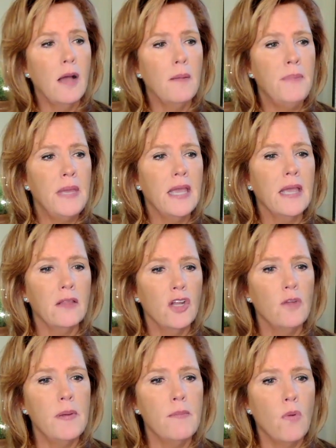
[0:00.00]
being a
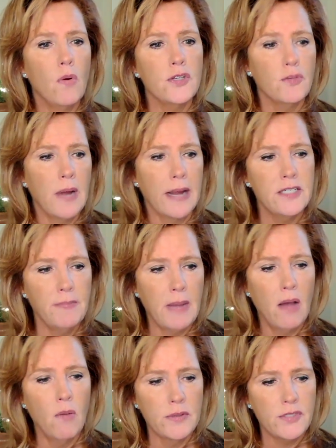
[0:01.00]
little bit more direct
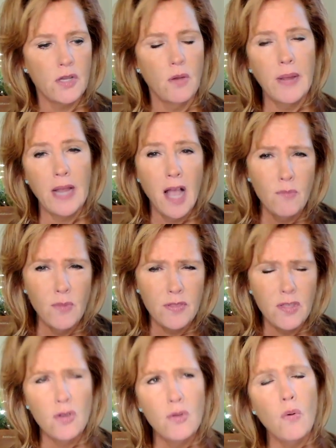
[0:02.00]
about what's going on
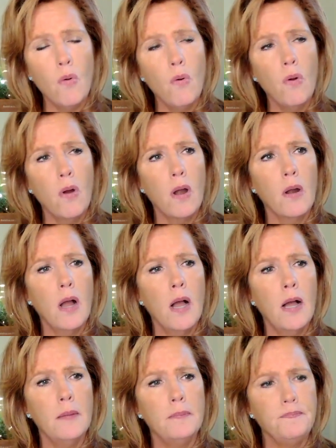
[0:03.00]
with you,
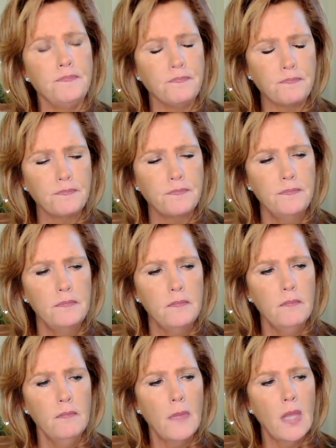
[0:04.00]
or
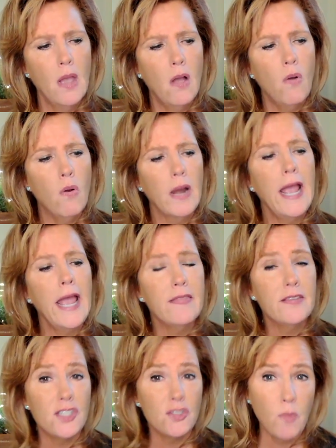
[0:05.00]
hey,
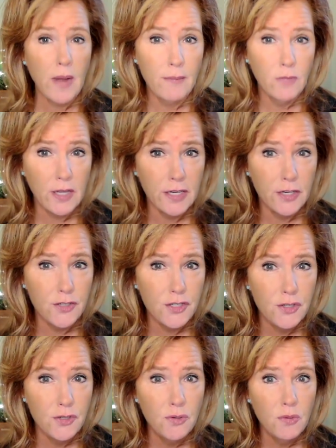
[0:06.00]
this is what I'm looking to
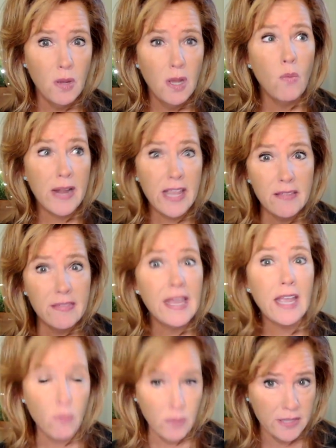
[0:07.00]
do. What do you
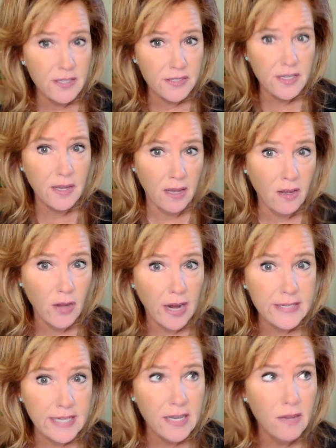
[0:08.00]
think? Is this a good
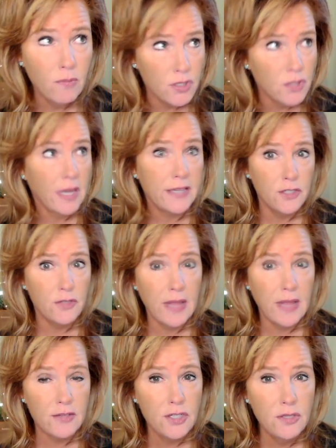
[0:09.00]
idea? Would you like to do
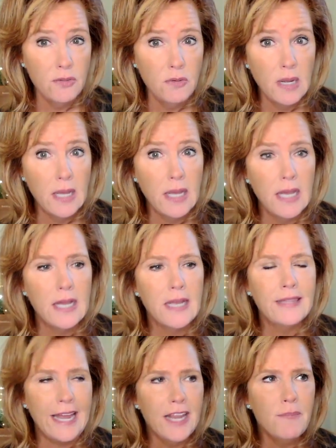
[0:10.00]
that too?
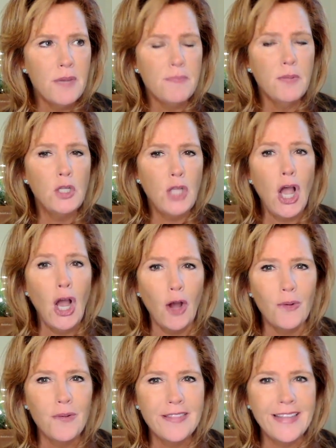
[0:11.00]
Letting people
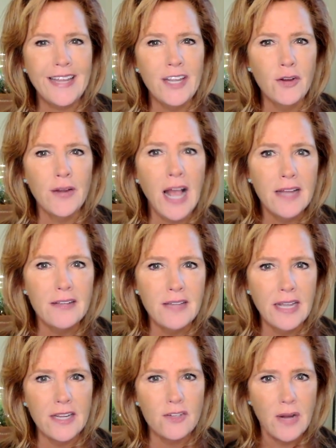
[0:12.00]
know that you're not
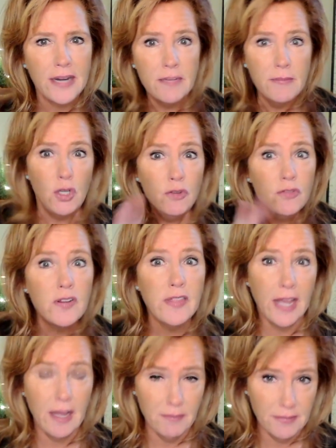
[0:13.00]
like trying to maneuver
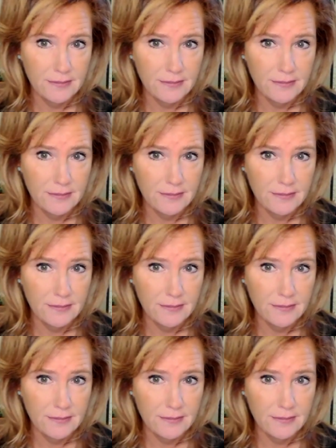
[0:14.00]
them.